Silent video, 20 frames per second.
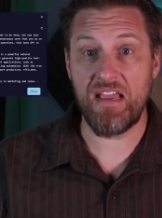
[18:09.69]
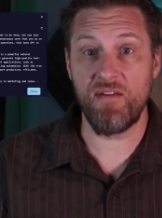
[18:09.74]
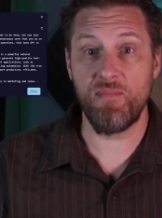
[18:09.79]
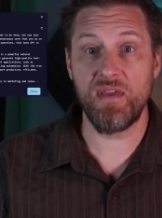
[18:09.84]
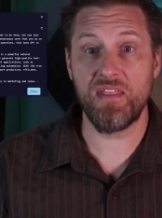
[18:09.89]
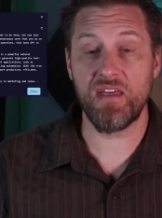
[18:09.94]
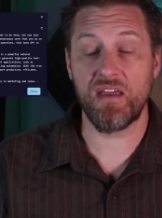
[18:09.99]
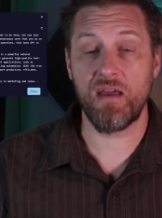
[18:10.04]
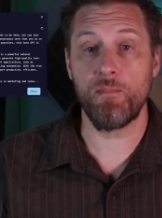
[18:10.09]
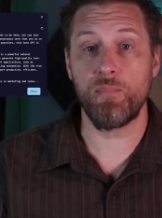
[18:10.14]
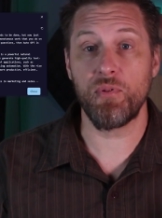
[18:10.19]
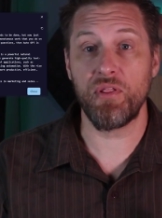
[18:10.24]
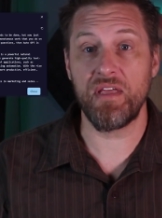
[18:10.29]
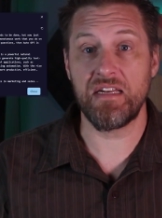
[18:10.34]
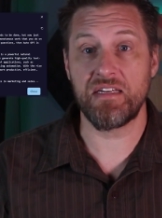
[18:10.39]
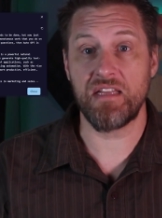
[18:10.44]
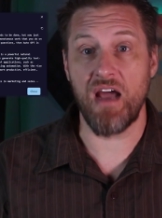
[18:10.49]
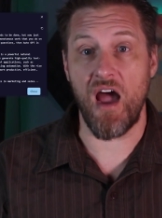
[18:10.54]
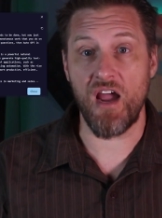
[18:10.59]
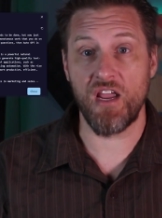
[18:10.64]
give me the
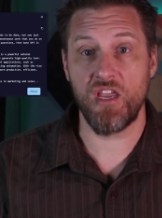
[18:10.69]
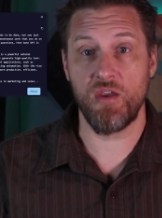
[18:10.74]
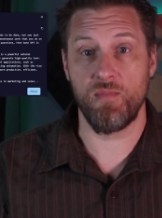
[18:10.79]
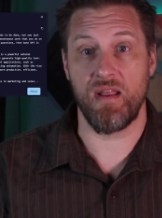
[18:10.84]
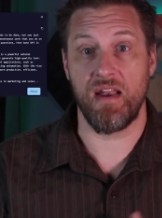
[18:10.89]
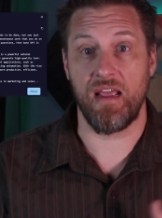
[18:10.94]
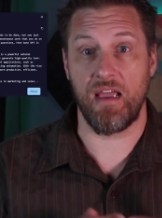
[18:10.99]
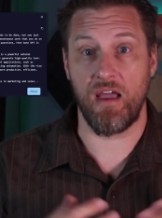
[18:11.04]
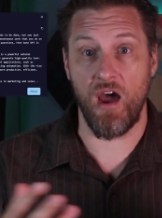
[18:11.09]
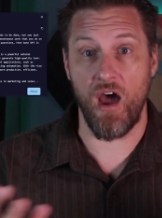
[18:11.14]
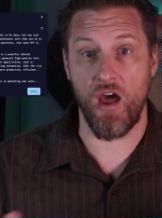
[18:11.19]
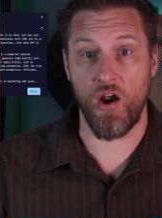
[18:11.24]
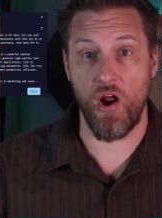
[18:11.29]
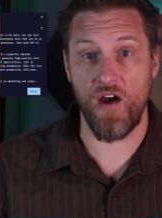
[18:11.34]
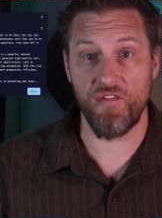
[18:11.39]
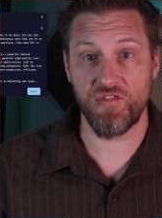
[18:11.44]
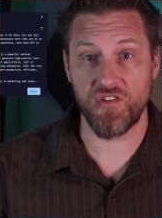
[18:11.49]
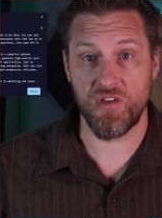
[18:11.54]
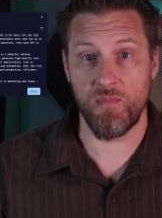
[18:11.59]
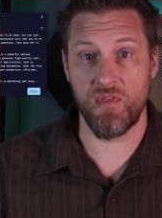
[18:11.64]
complete document. It cut
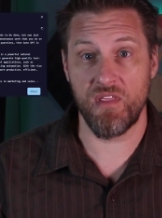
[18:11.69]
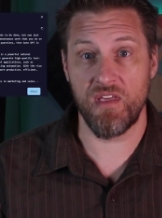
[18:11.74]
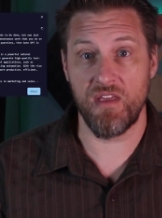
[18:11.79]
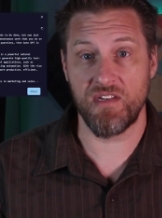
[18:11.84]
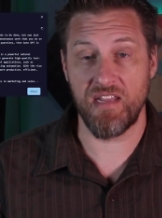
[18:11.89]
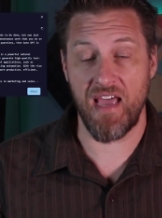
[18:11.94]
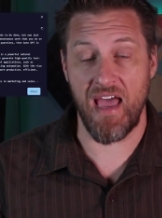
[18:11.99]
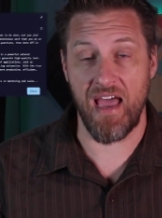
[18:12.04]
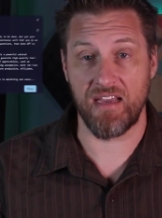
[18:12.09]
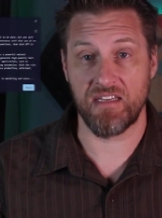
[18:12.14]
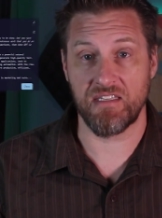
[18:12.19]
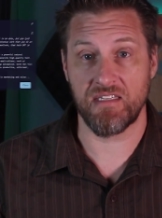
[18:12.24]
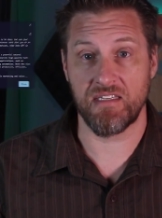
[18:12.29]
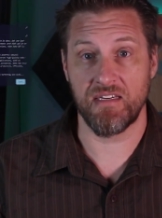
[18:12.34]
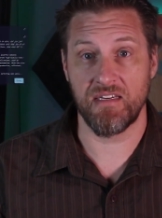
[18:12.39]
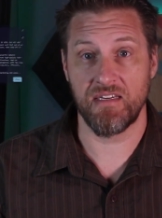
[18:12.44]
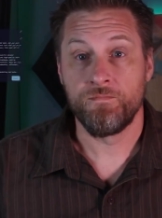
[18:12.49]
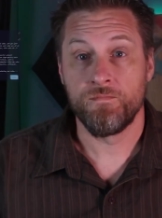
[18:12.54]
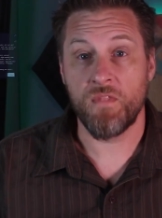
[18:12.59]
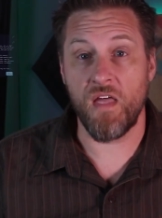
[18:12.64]
off some of the text.